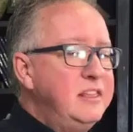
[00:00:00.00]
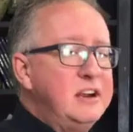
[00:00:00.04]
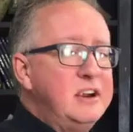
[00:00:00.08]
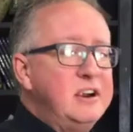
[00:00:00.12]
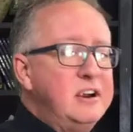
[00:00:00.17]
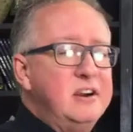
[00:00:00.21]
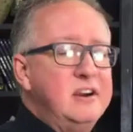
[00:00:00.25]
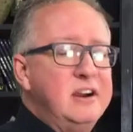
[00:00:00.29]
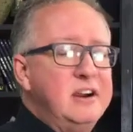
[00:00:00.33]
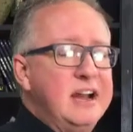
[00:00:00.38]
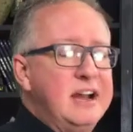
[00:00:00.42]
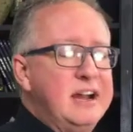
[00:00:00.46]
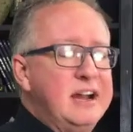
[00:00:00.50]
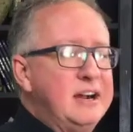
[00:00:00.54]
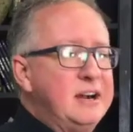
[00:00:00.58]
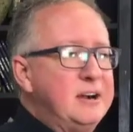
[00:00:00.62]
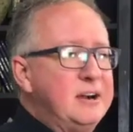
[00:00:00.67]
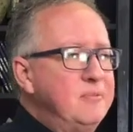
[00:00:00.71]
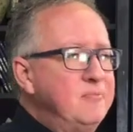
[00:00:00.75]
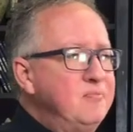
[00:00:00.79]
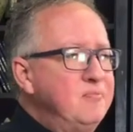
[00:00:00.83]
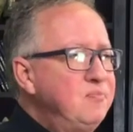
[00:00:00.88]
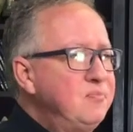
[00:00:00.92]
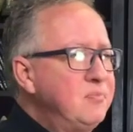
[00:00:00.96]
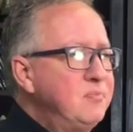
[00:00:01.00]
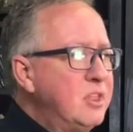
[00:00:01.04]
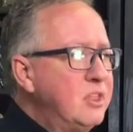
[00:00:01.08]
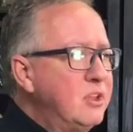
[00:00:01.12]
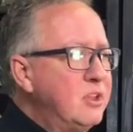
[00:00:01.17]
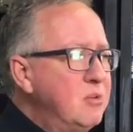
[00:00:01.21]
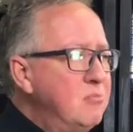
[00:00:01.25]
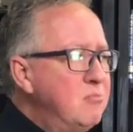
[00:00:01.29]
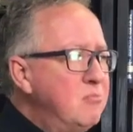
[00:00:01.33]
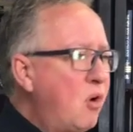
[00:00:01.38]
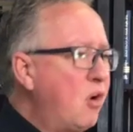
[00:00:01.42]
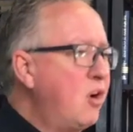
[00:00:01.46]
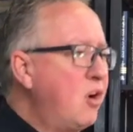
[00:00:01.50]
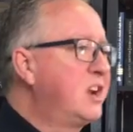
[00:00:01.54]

They're, uh, they're